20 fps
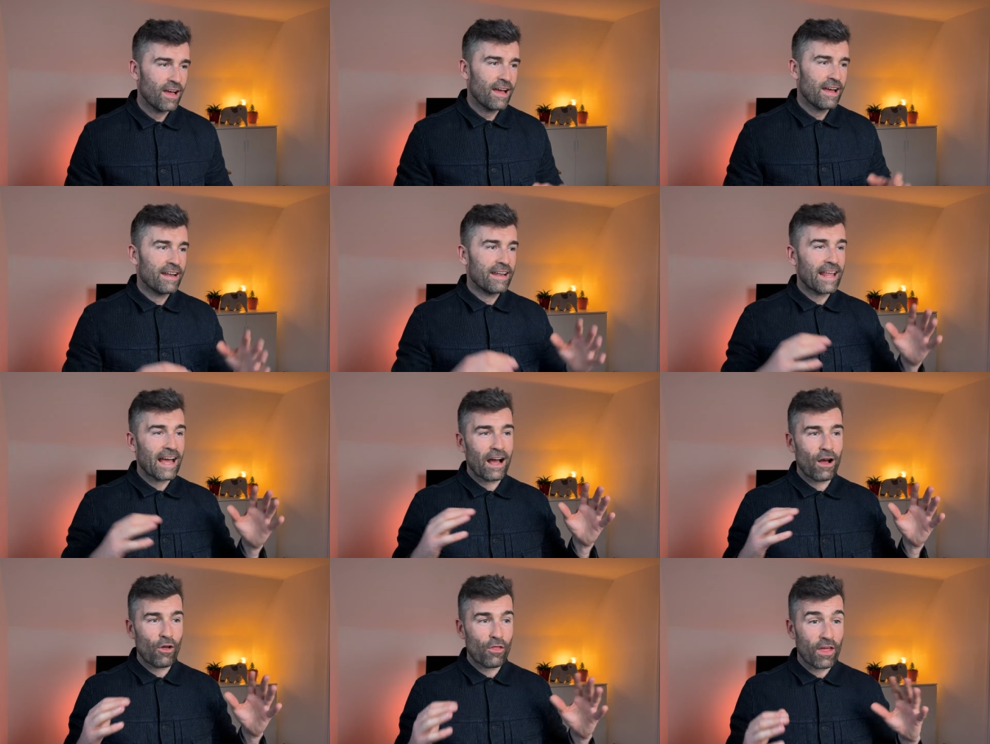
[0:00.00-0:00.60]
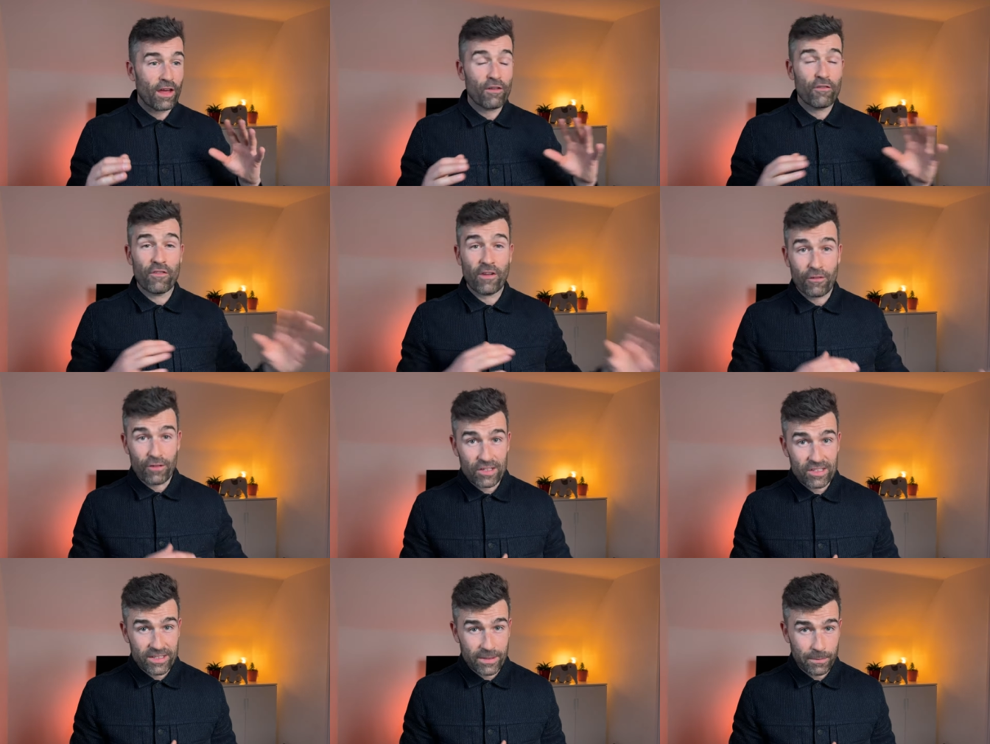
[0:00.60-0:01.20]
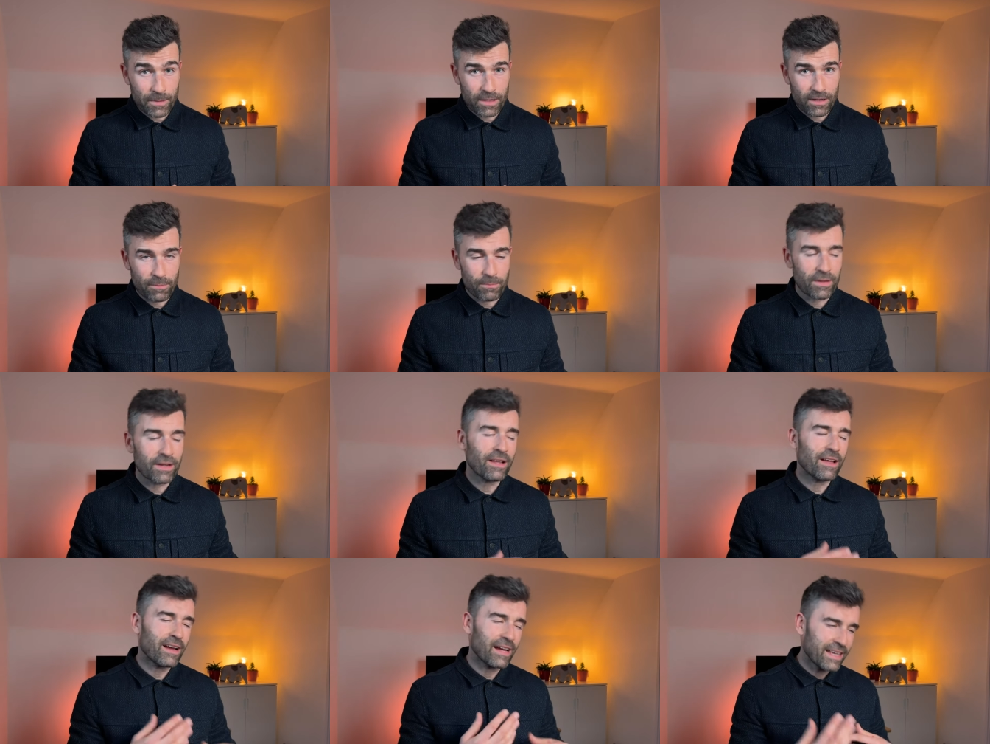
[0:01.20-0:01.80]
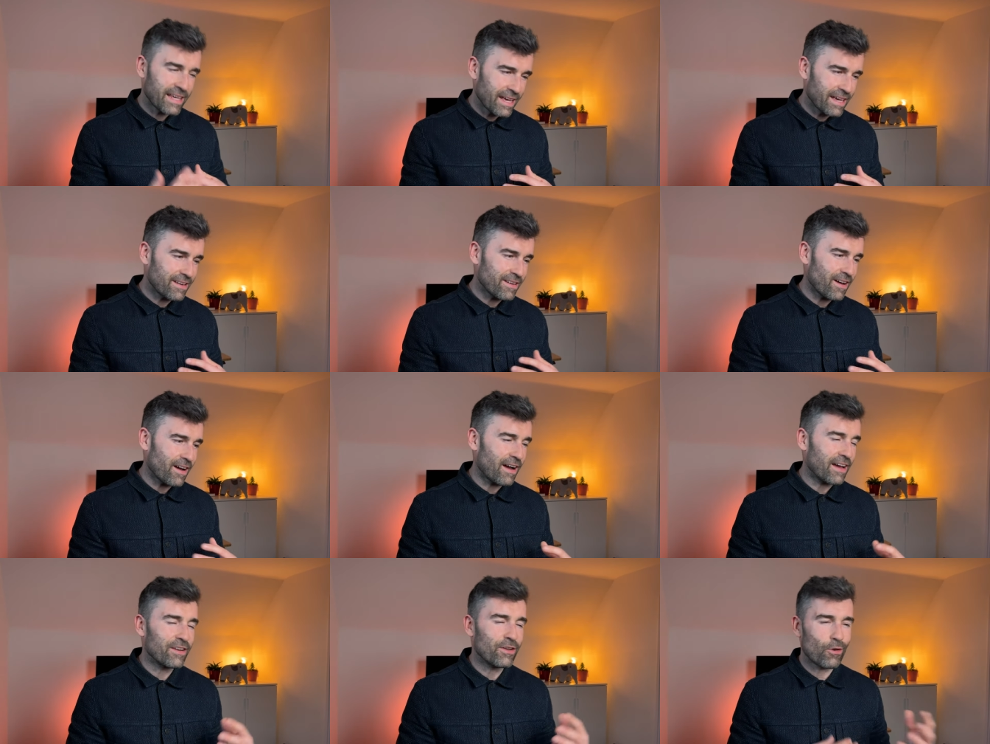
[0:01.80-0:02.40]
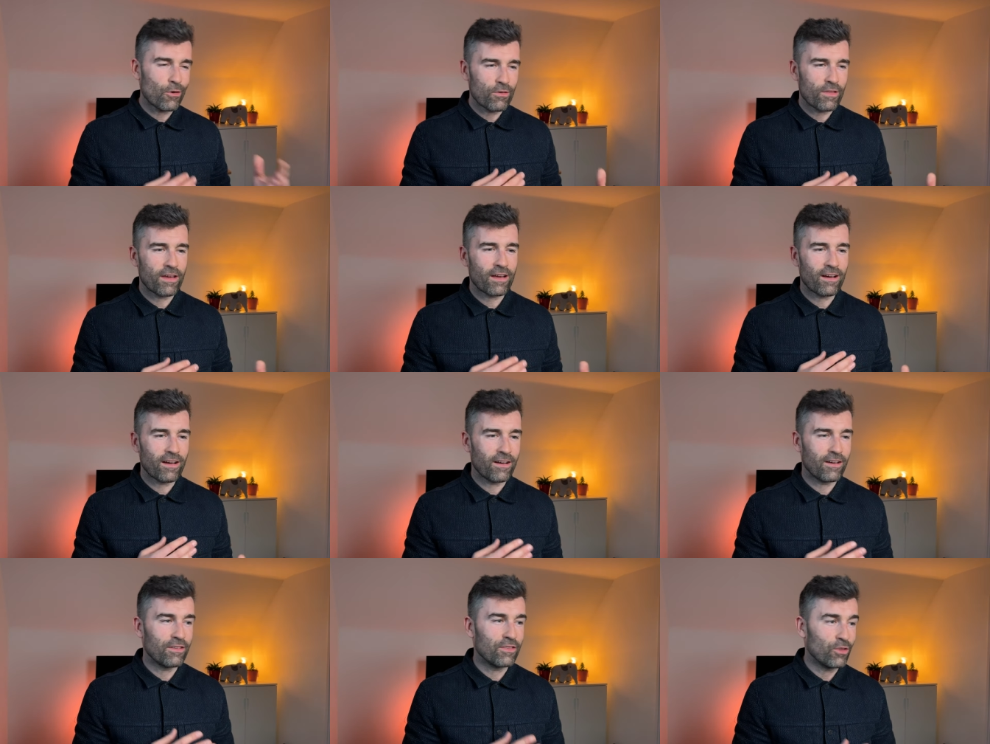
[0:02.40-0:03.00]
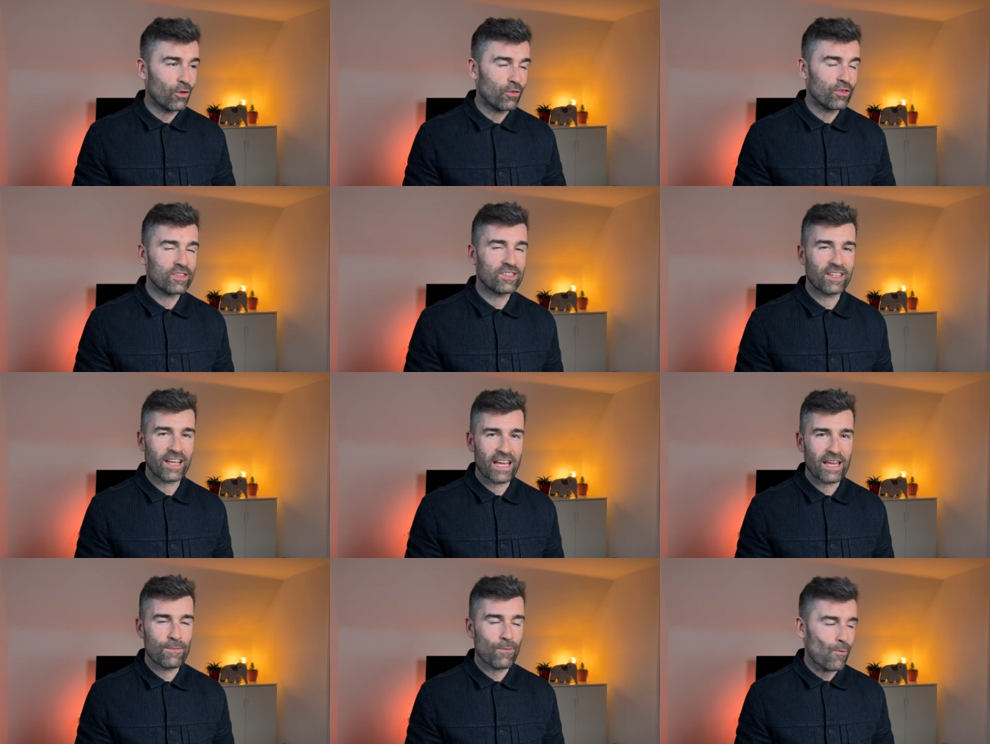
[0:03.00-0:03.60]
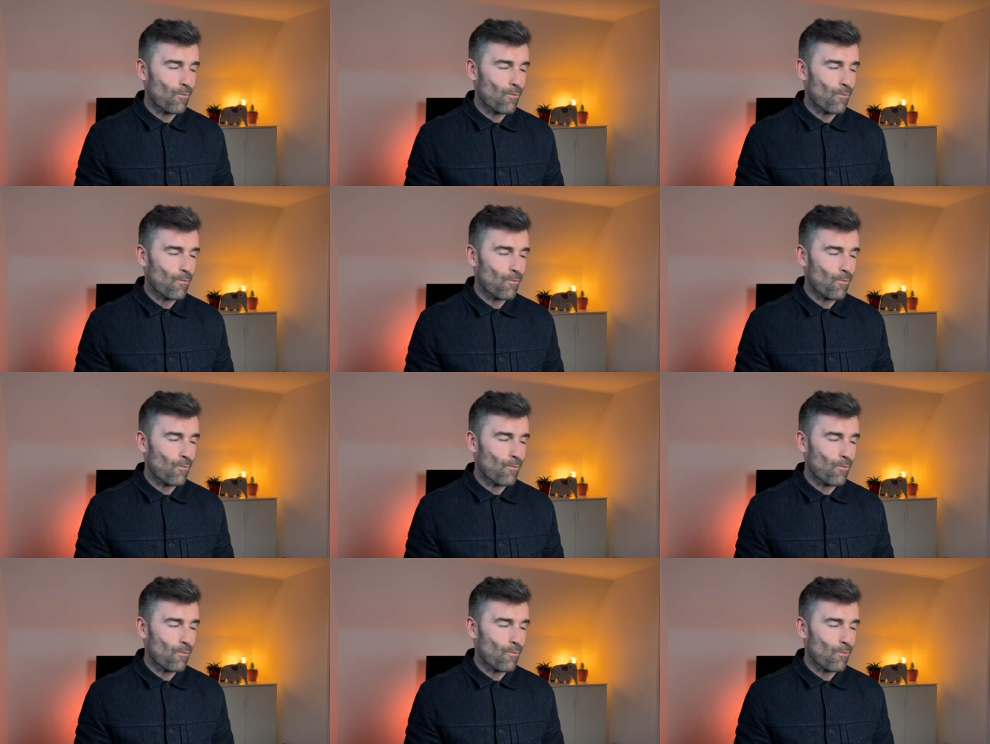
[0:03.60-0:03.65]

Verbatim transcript: Now they are very similar, but again, I know they are not the same.